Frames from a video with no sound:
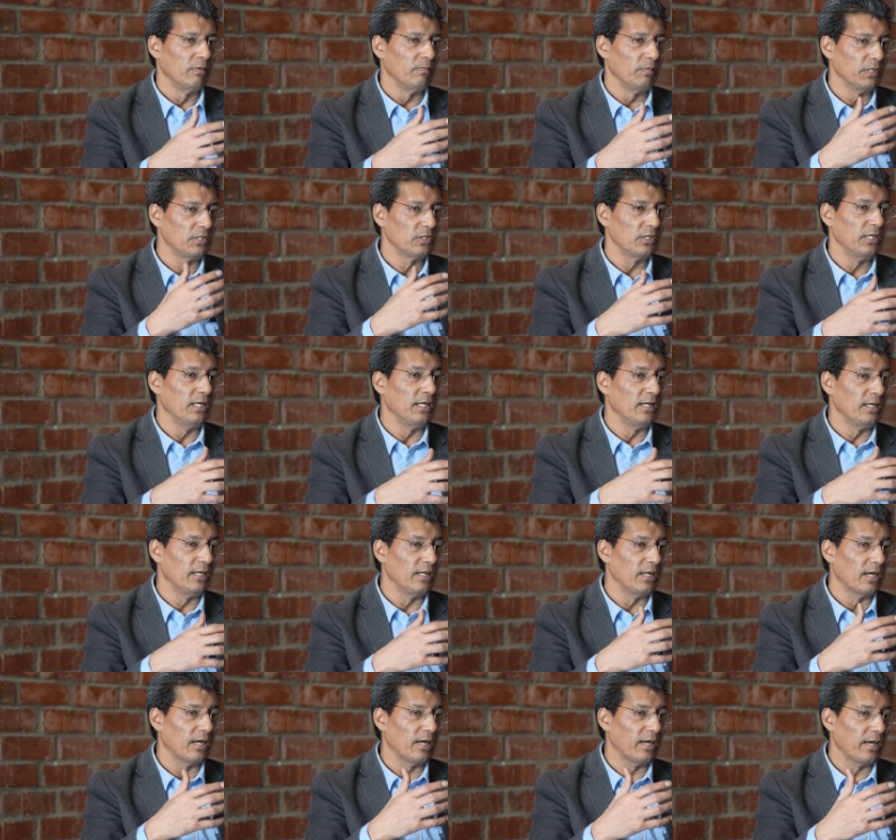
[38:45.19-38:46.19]
which
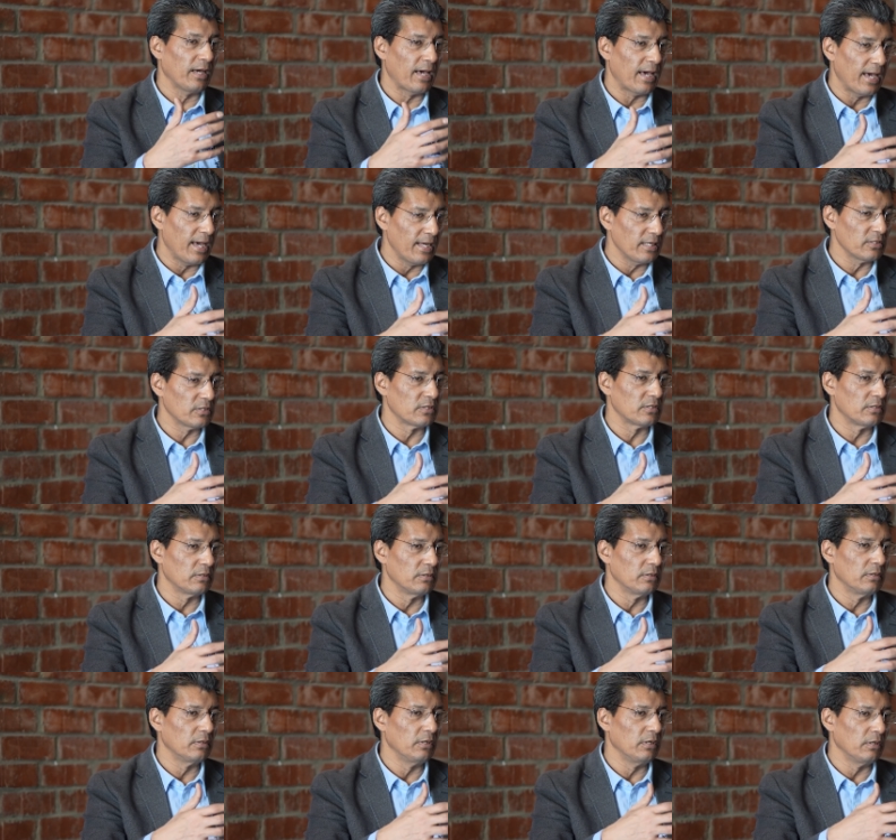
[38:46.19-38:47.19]
India has,
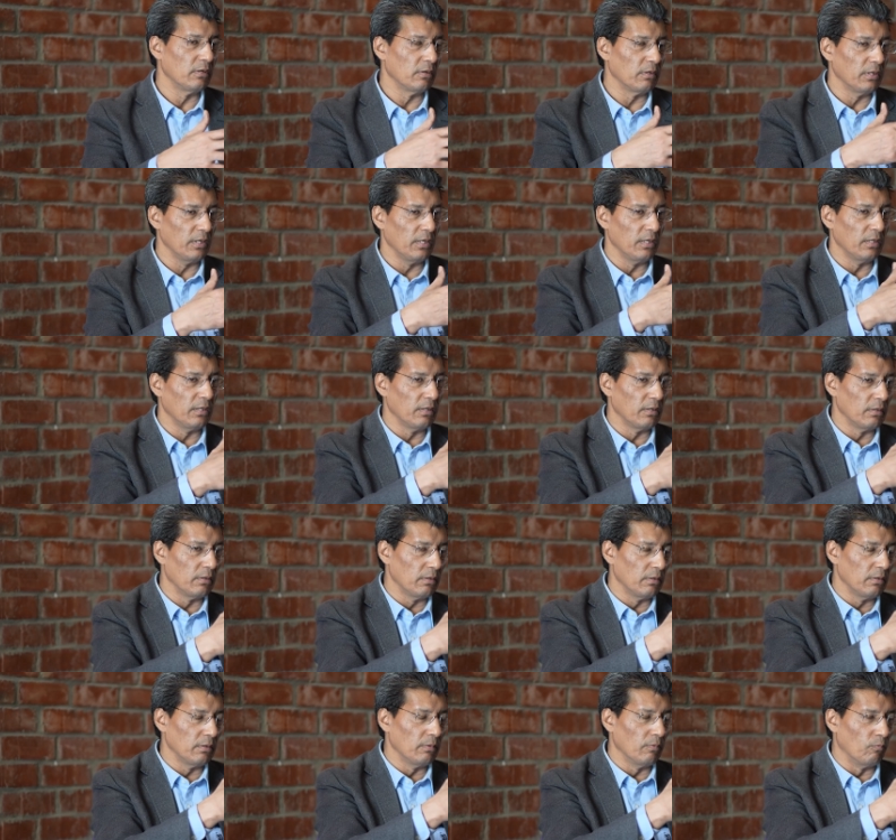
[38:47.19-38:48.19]

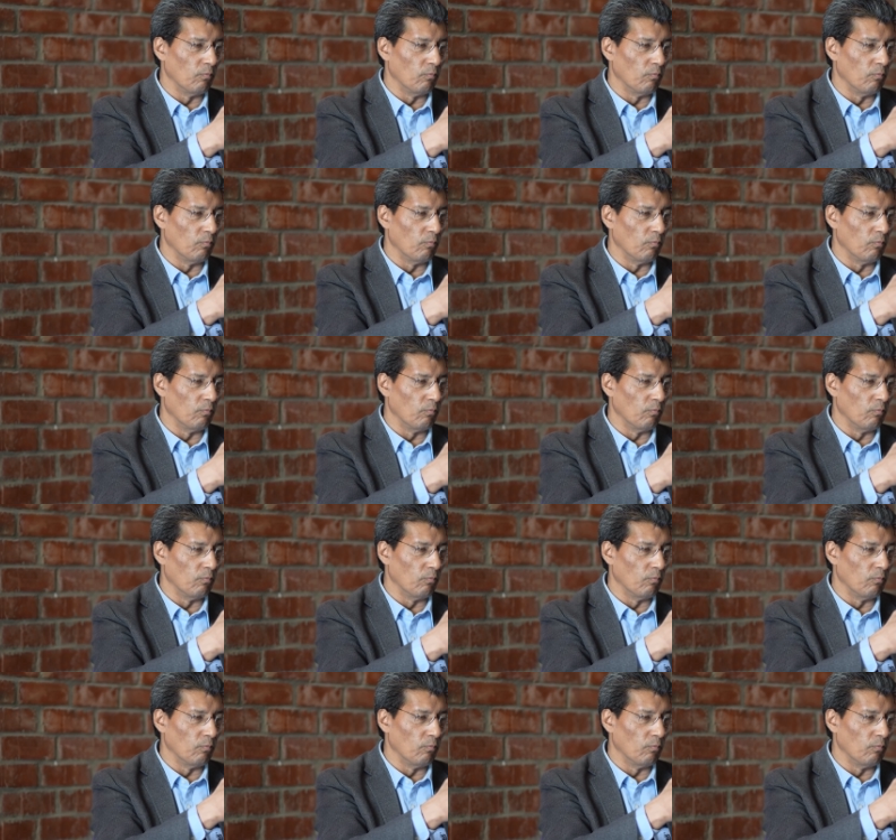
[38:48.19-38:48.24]
in